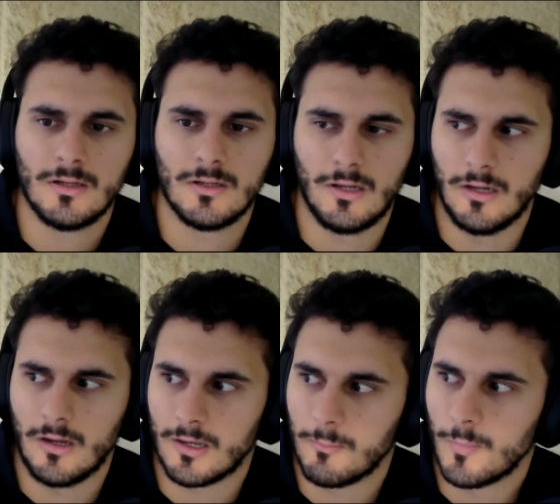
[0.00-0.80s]
they
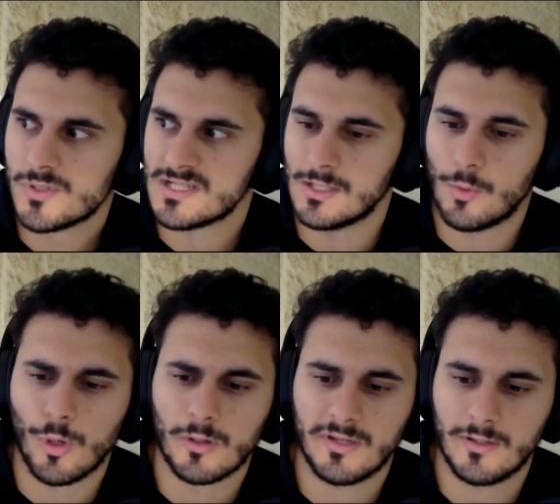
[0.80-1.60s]
are mostly
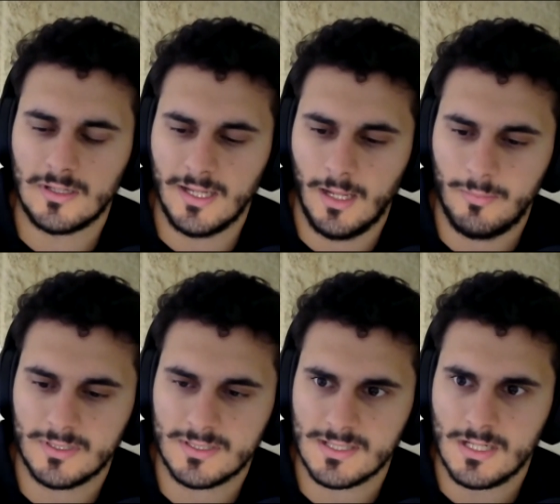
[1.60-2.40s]
quarterly
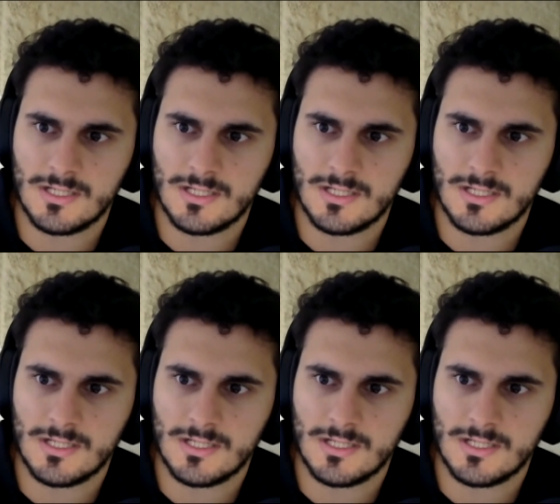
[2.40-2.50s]
epics.